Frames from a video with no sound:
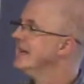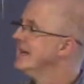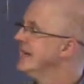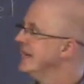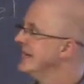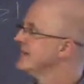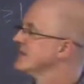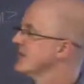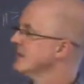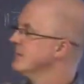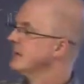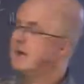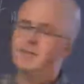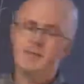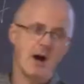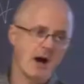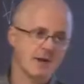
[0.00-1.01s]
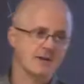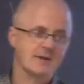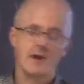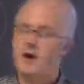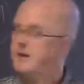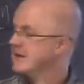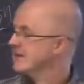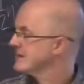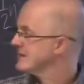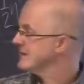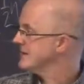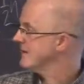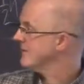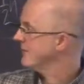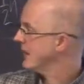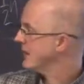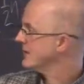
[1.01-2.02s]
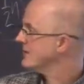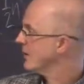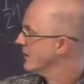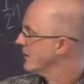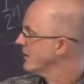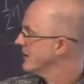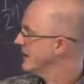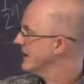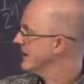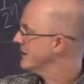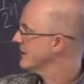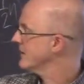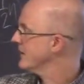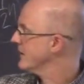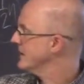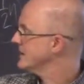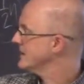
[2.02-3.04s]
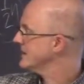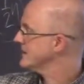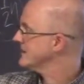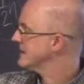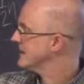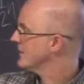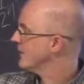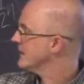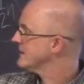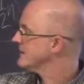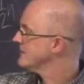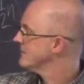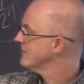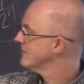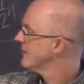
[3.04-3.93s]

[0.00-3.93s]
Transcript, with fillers: it is going to be a monotonic, monotonically increasing sequence